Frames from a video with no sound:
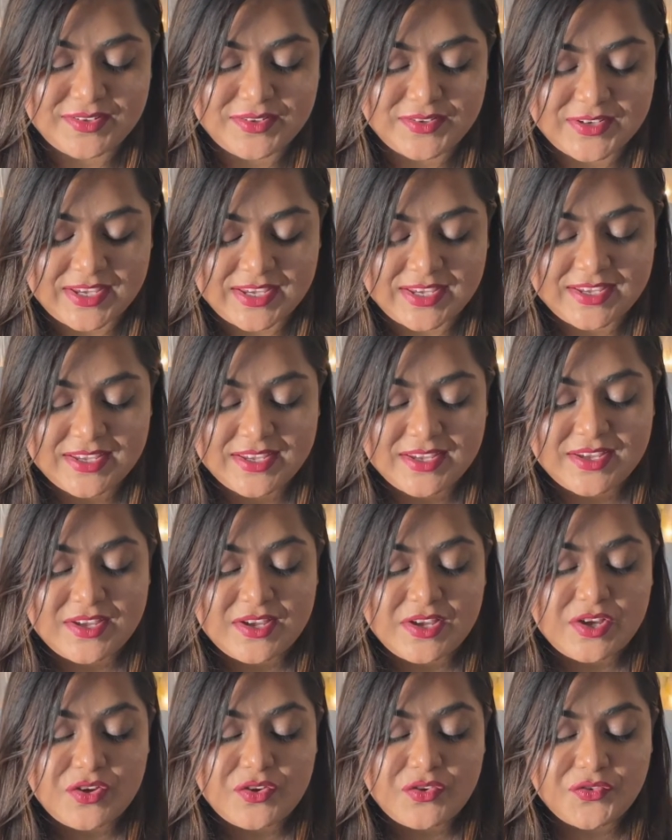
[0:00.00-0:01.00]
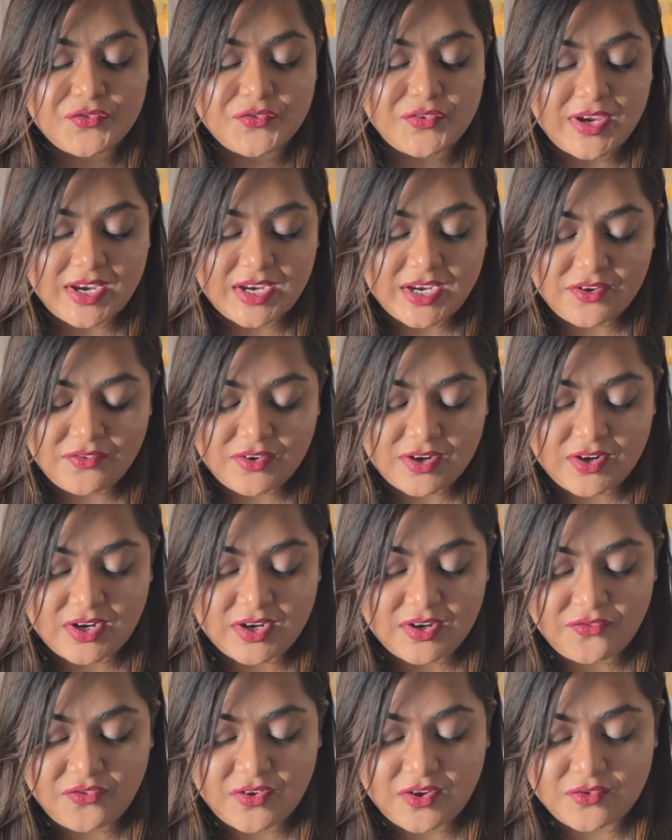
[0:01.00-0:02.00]
Okay,
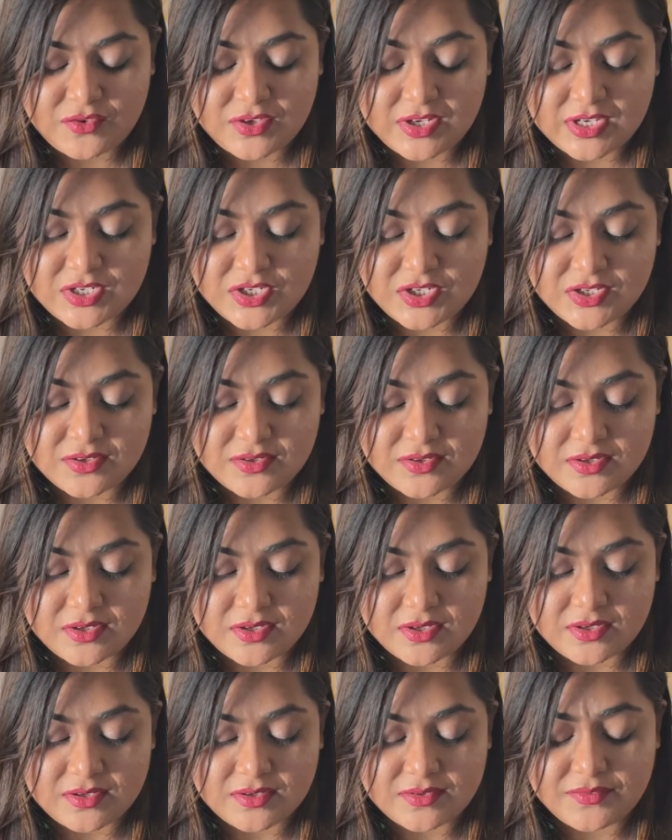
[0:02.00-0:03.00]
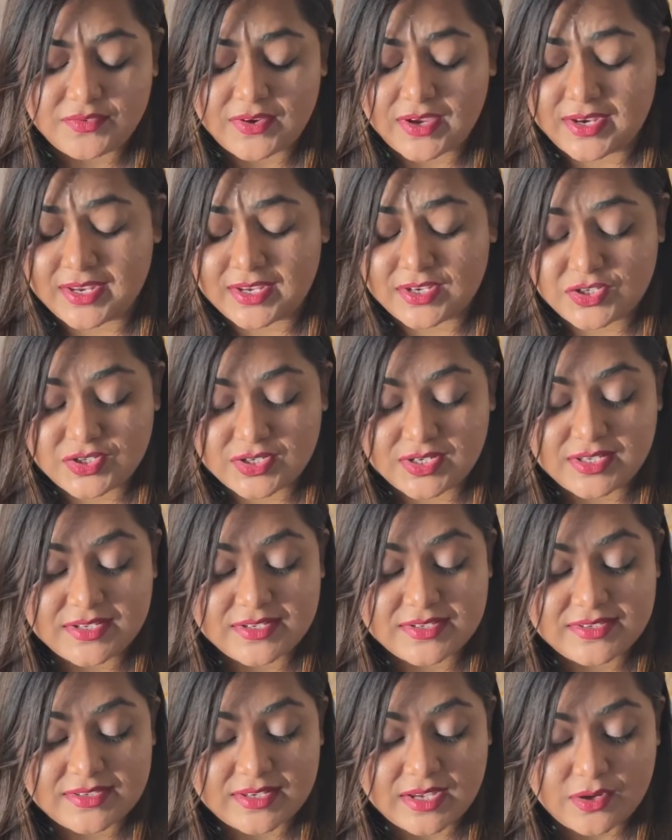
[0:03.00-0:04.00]
very financially
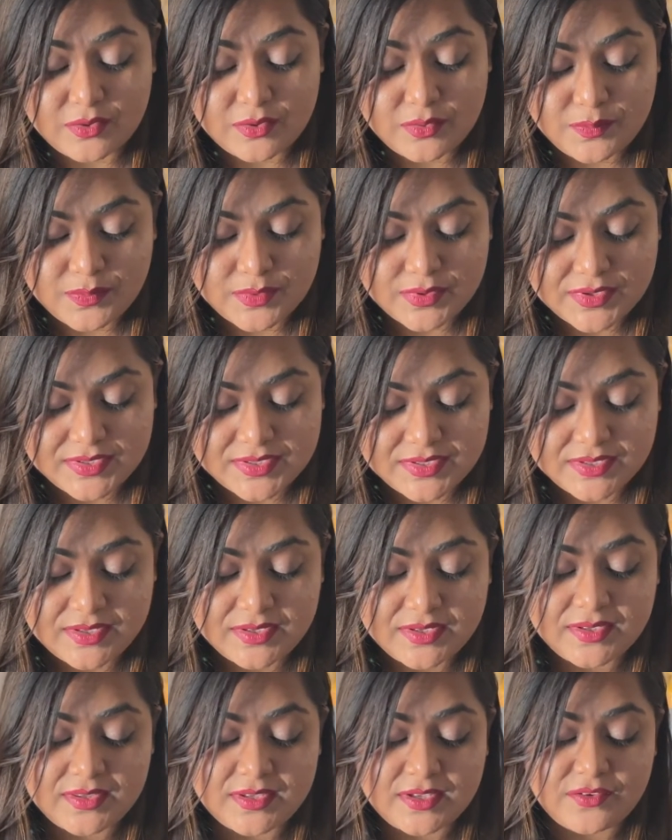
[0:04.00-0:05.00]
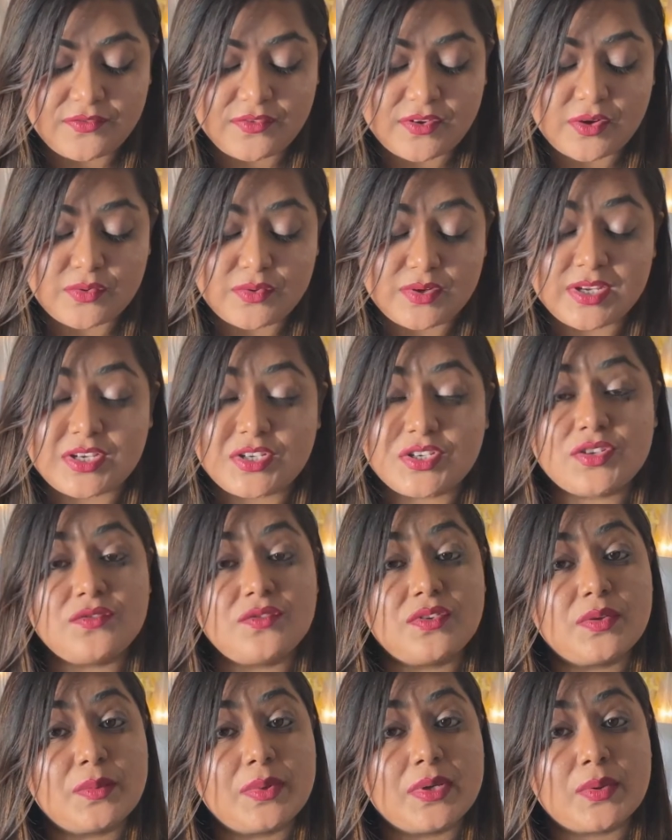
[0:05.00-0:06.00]
sound person. Their foundation
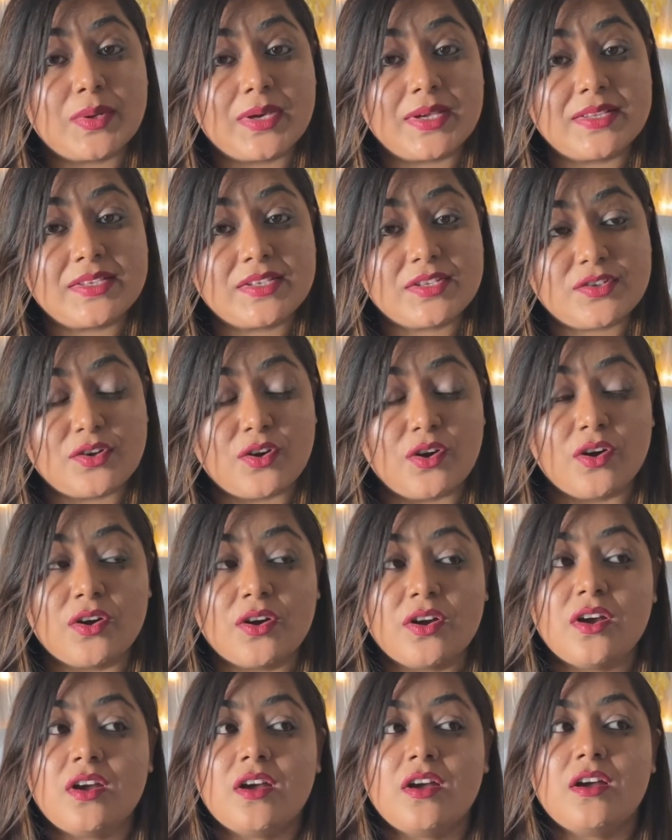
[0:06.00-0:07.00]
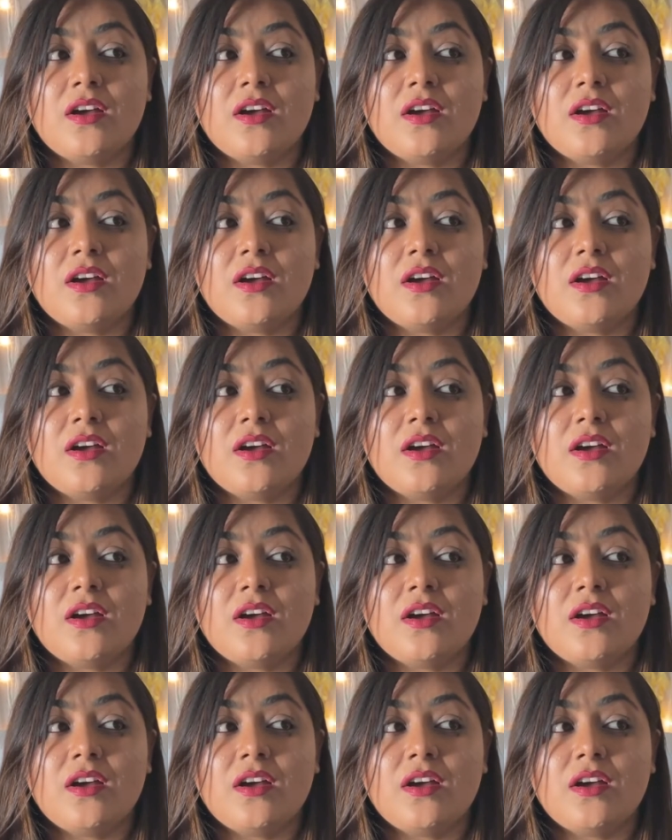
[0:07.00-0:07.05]
will be quite strong.